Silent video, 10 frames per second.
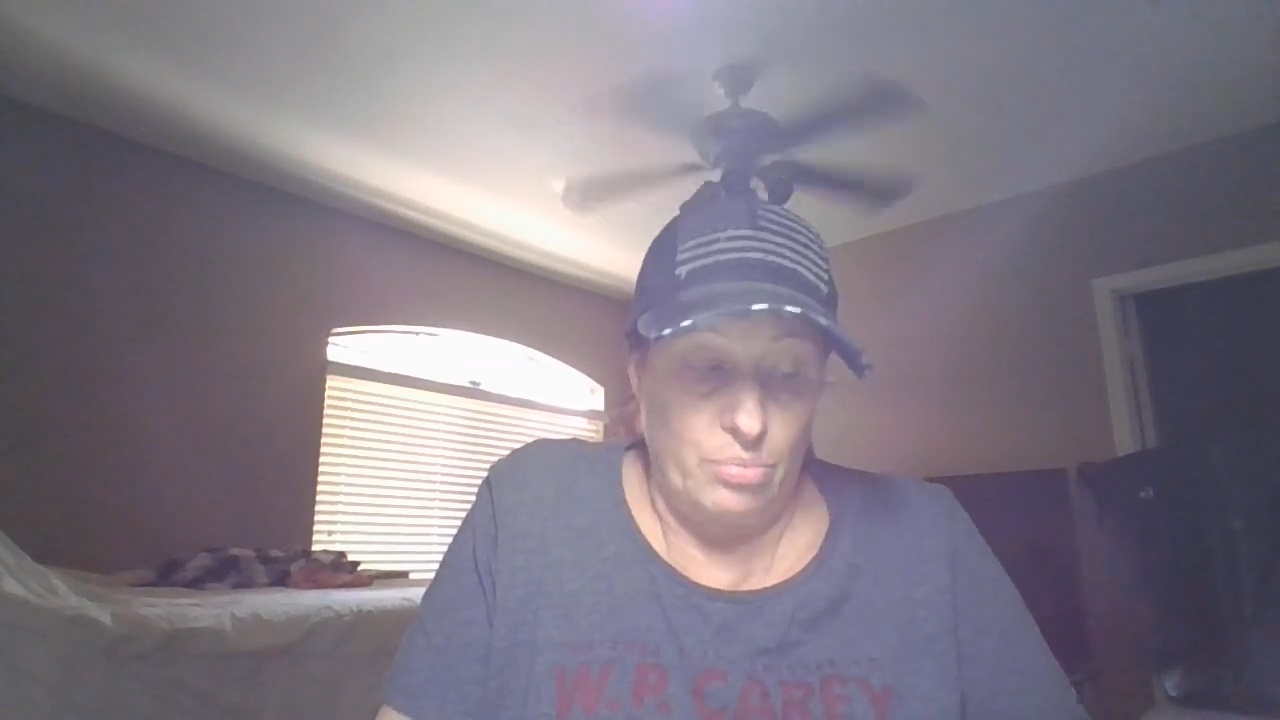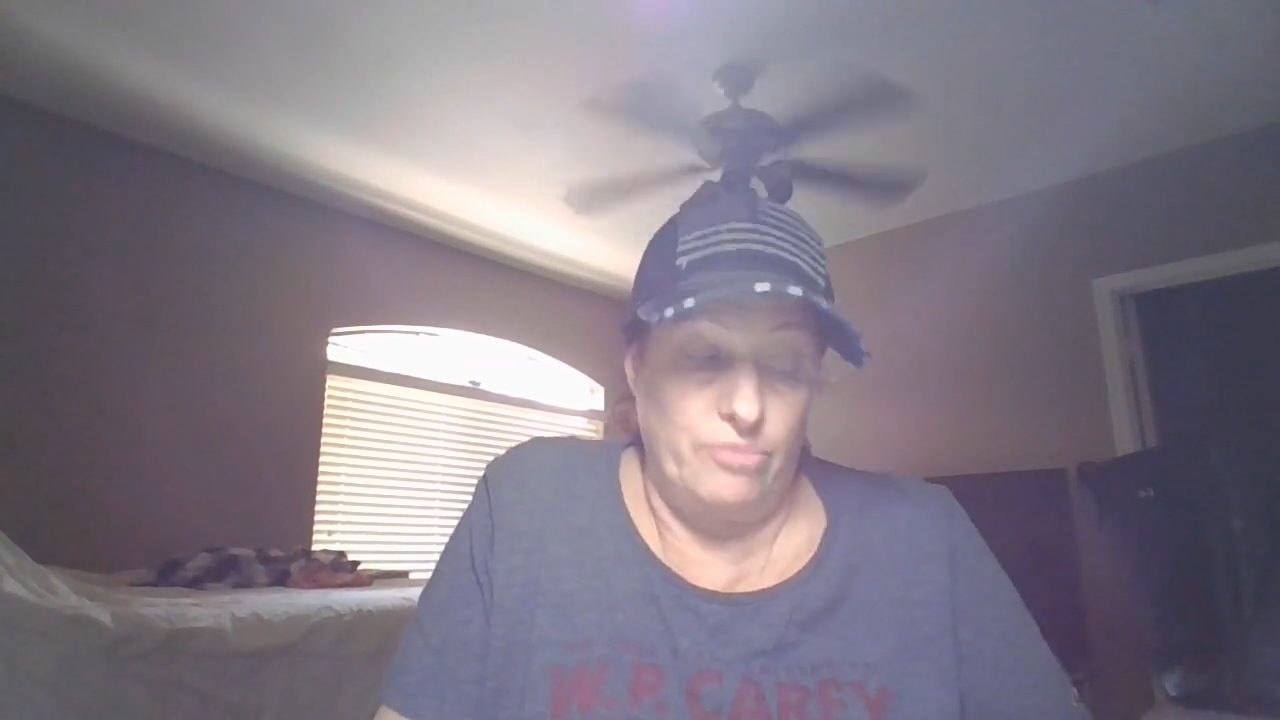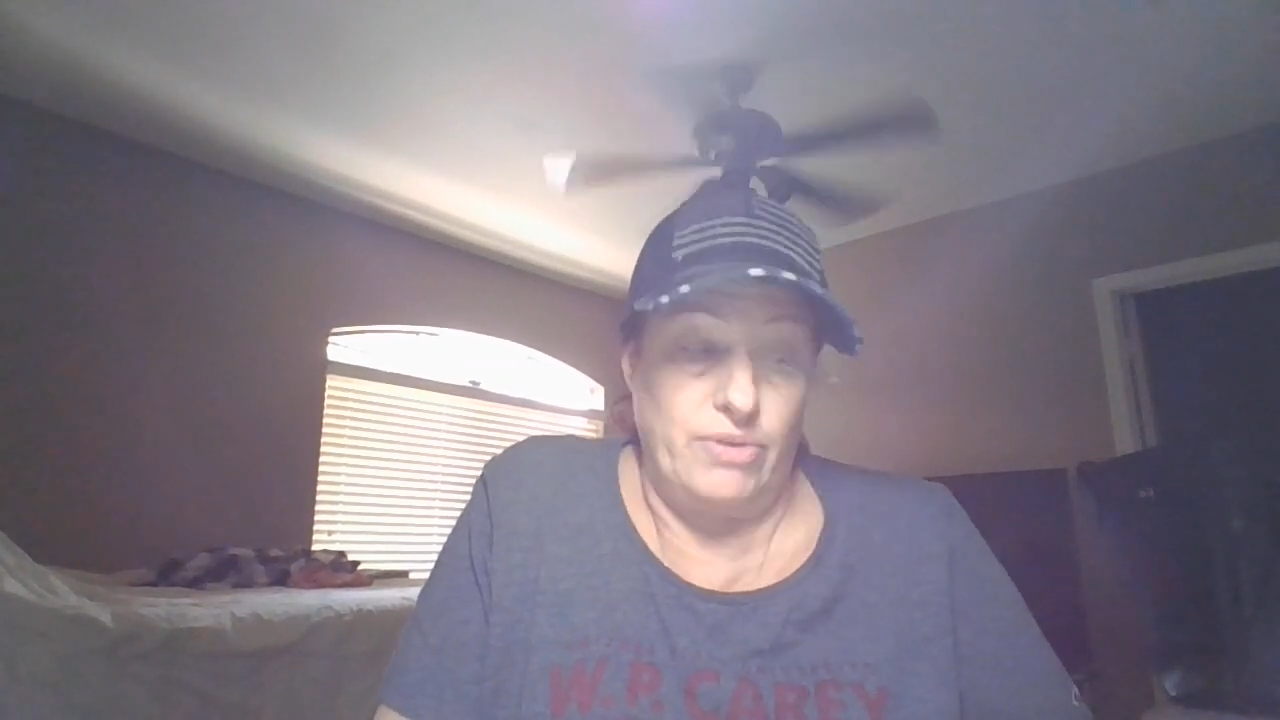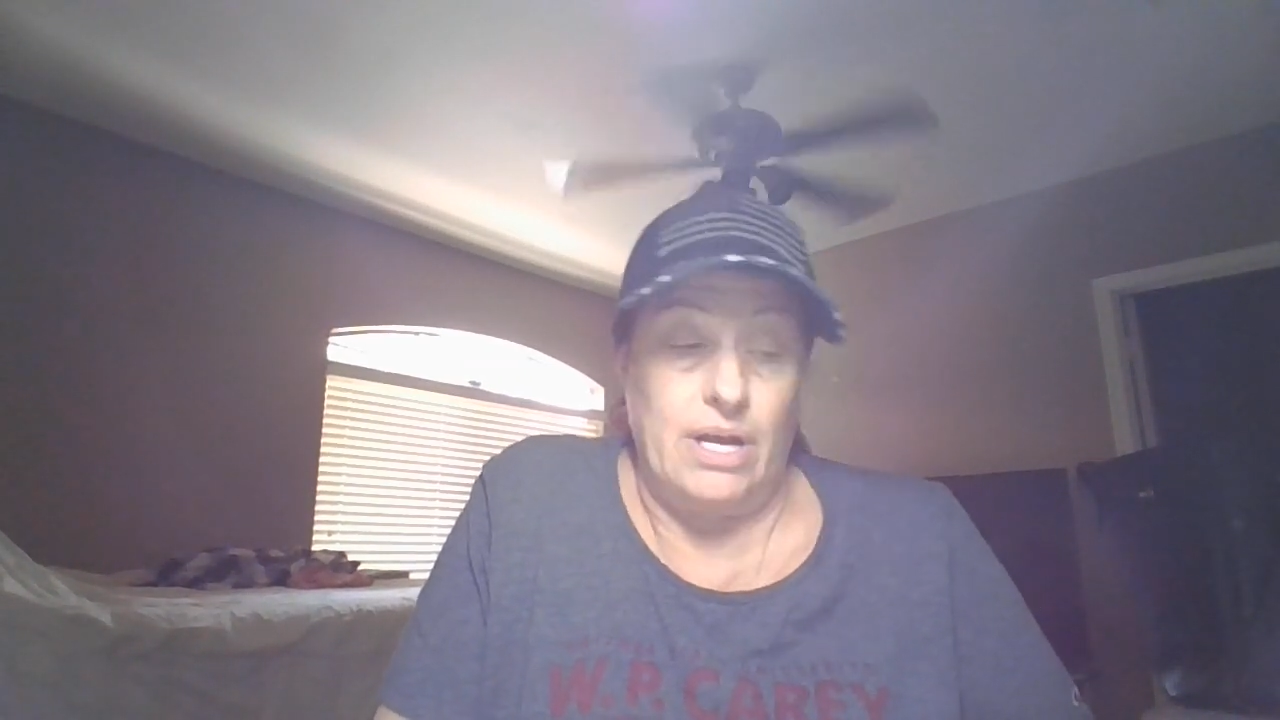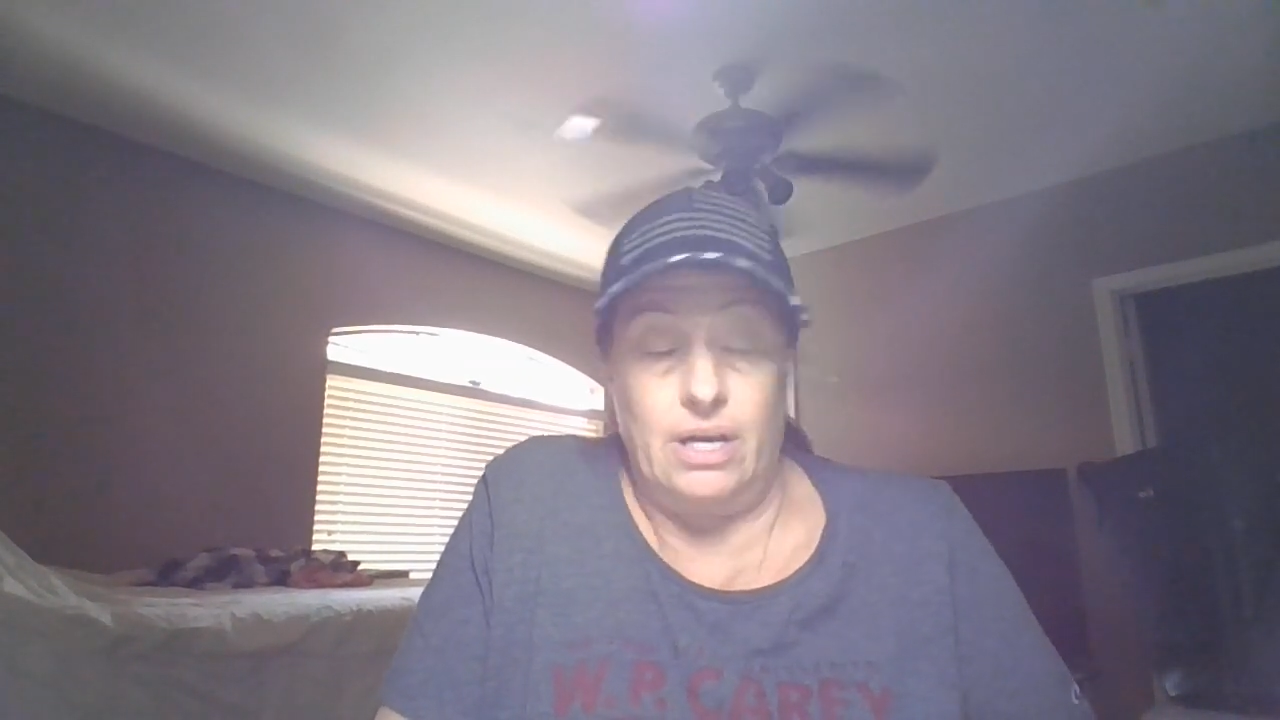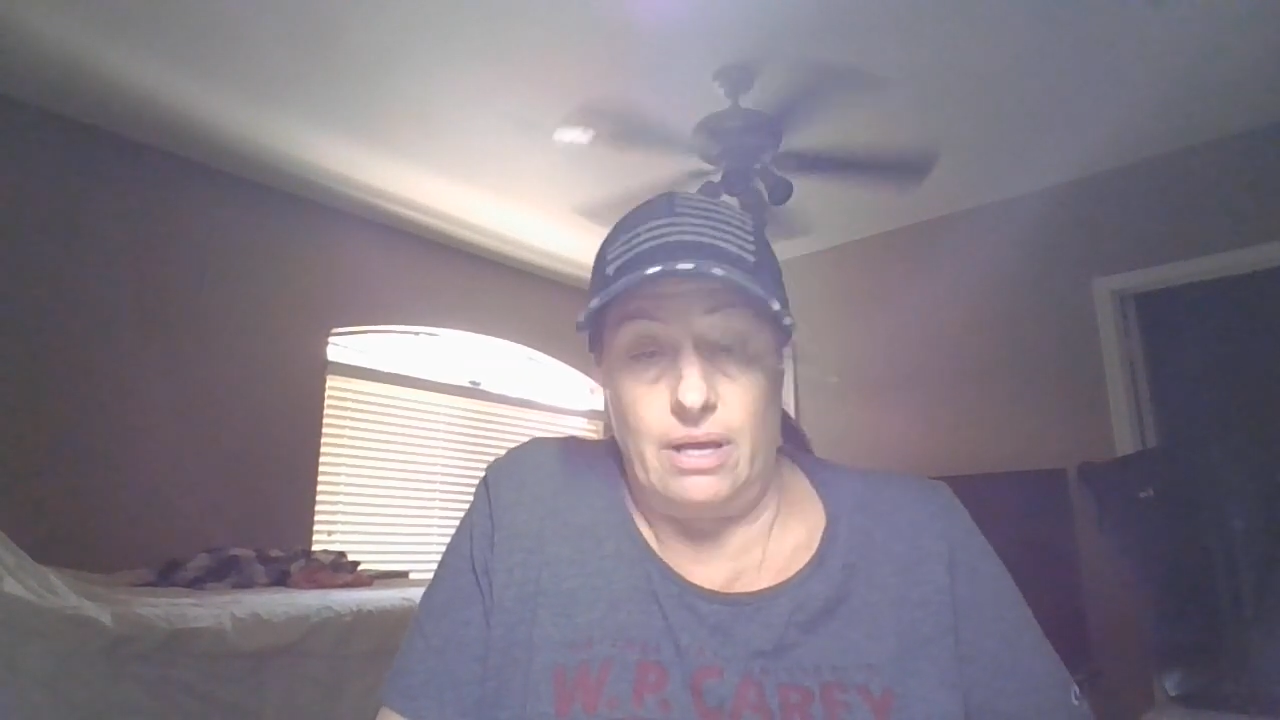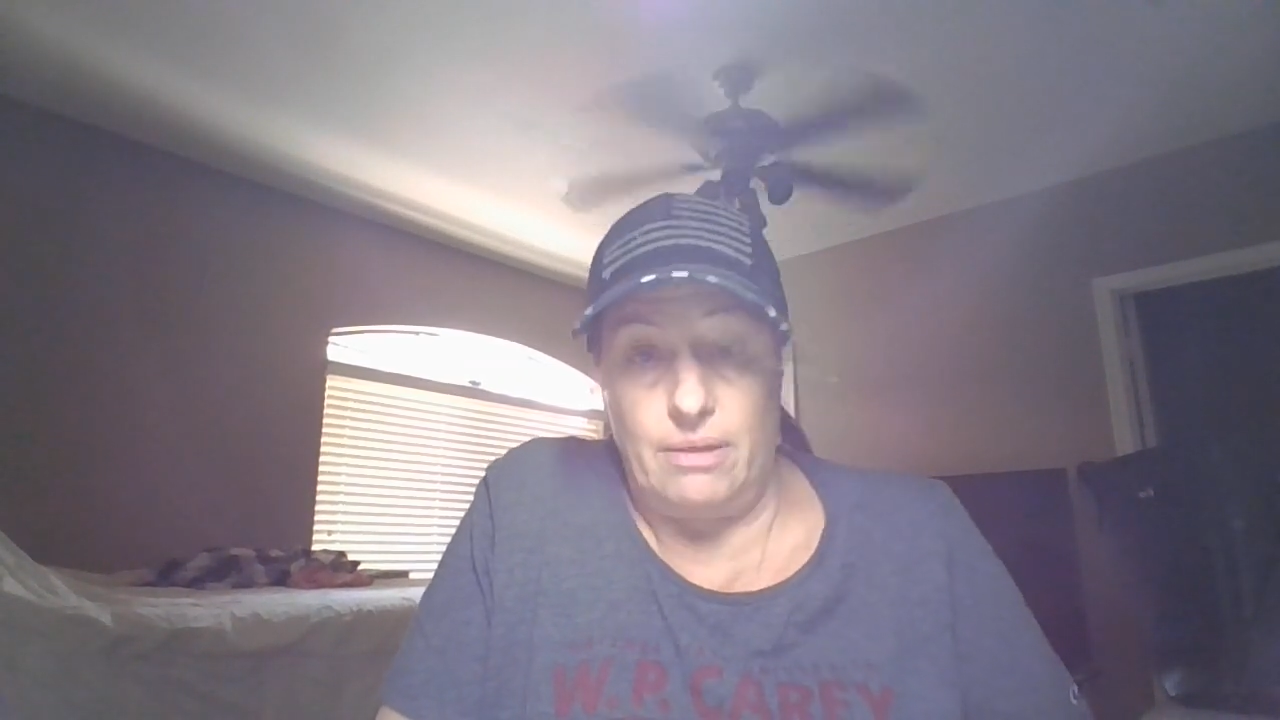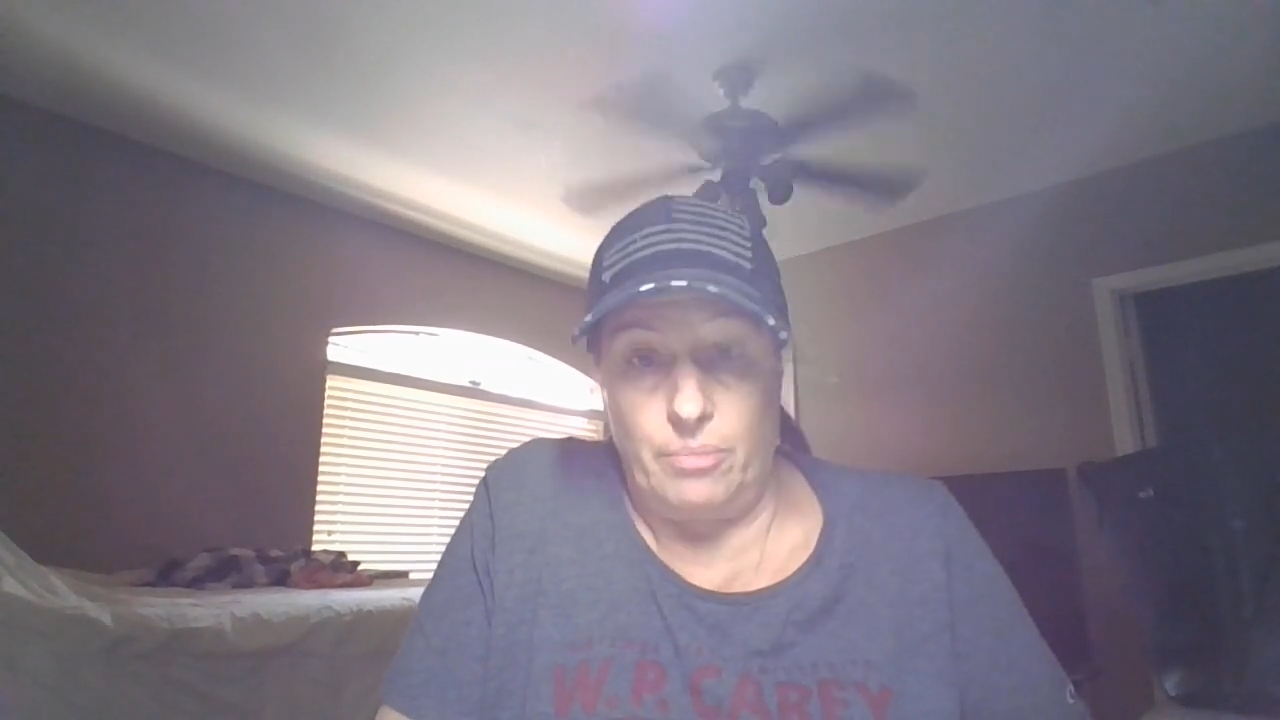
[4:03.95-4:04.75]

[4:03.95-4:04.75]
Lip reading: prevent another